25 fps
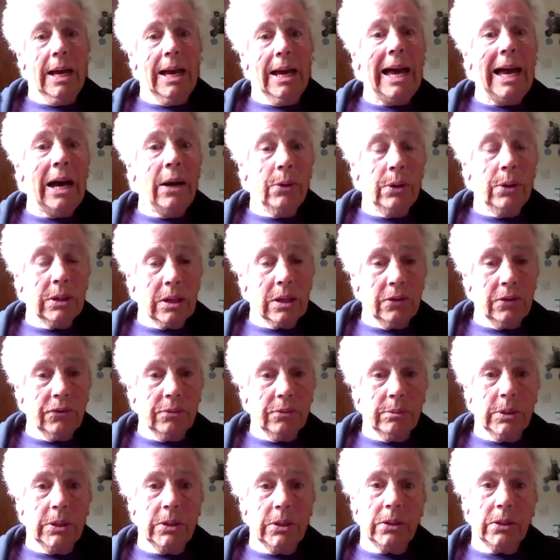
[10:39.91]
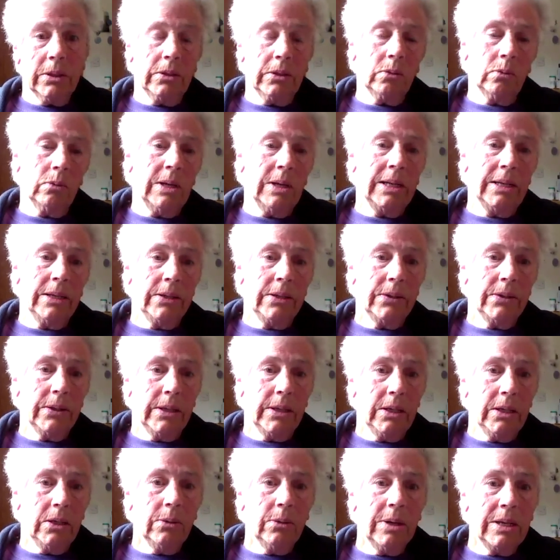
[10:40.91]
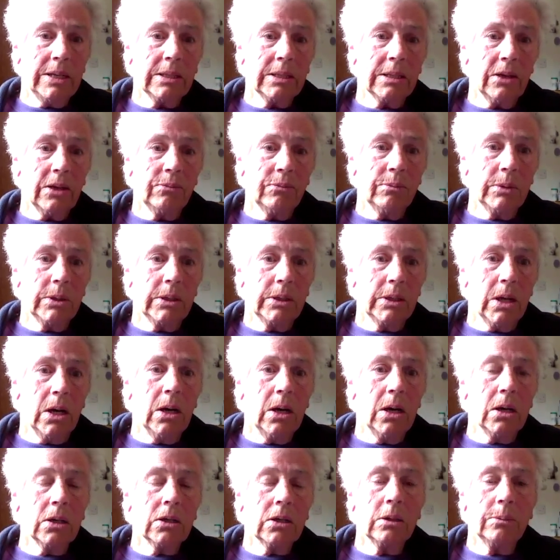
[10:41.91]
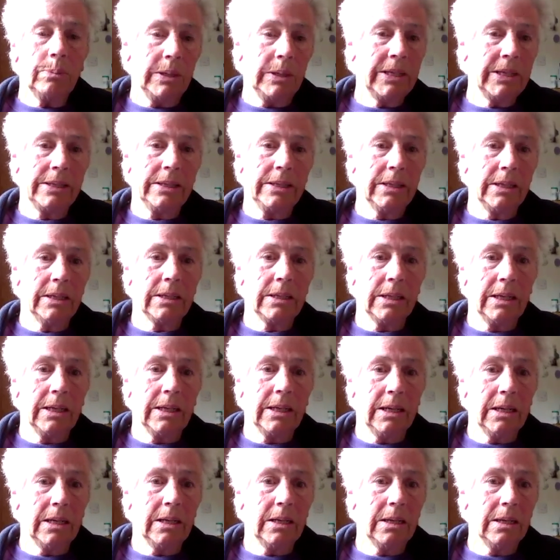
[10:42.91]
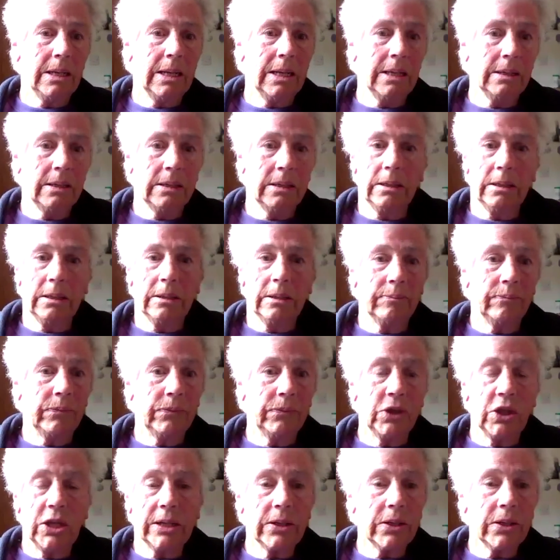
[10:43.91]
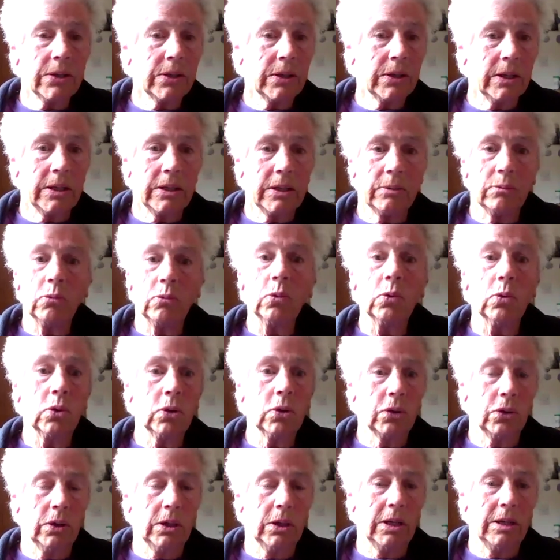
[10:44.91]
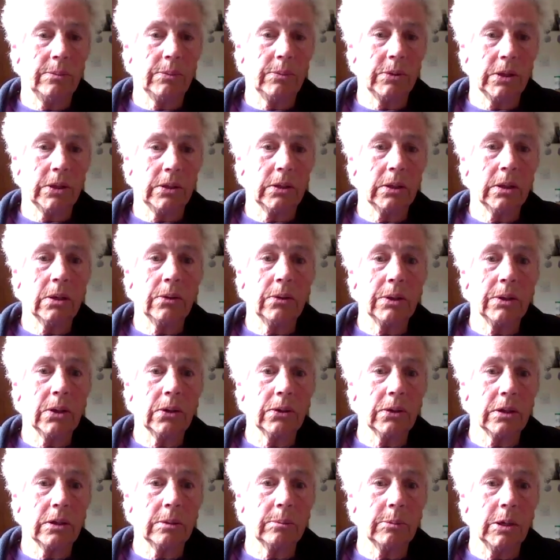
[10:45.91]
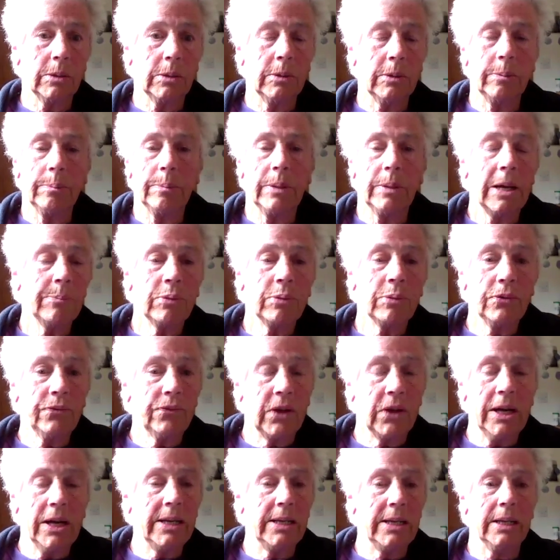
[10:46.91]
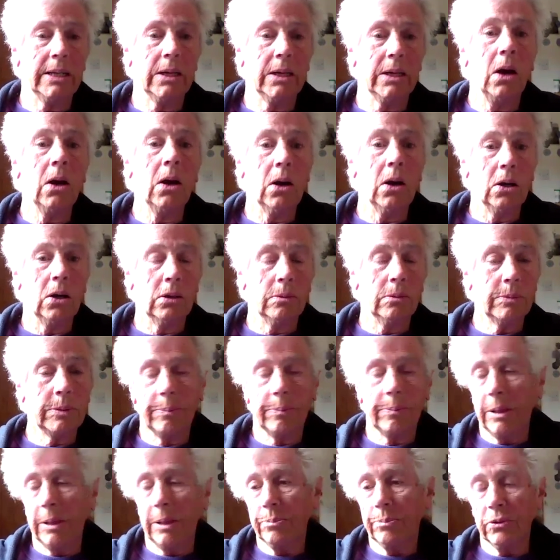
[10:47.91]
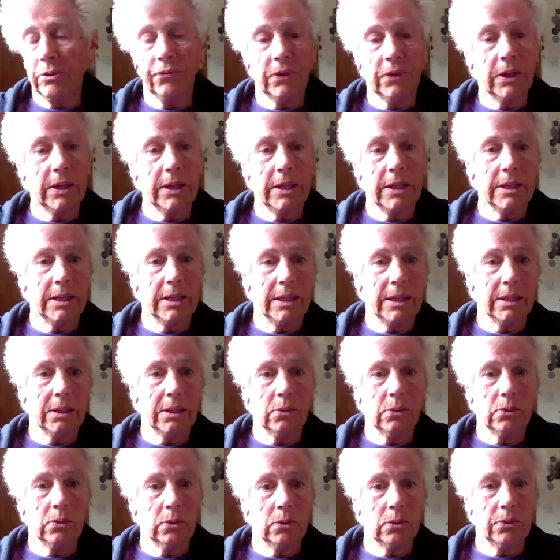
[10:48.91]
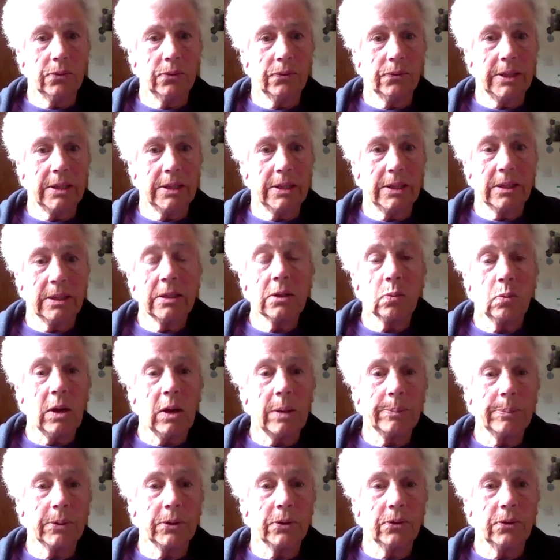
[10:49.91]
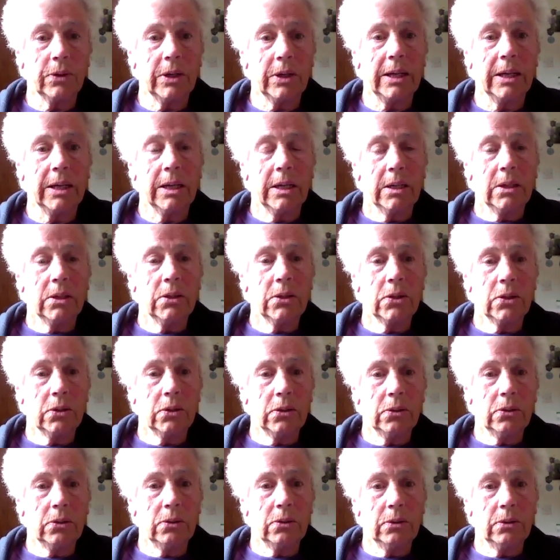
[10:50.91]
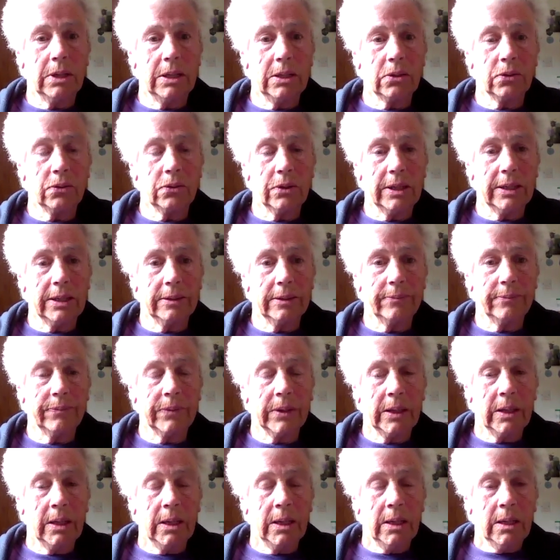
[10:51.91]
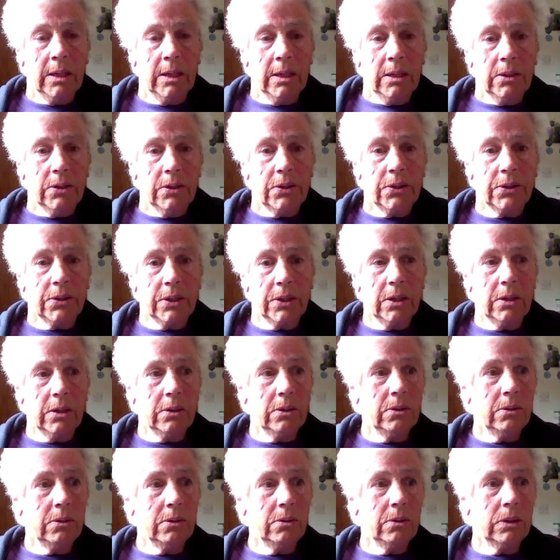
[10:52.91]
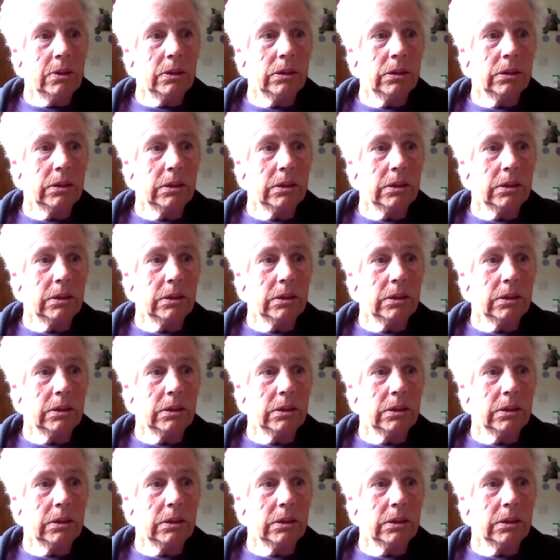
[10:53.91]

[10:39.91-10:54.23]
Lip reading: our government, as well as the US government, are complicit in genocide and war crimes that are going on at the moment by providing arms, by providing all of this weaponry to Israel. So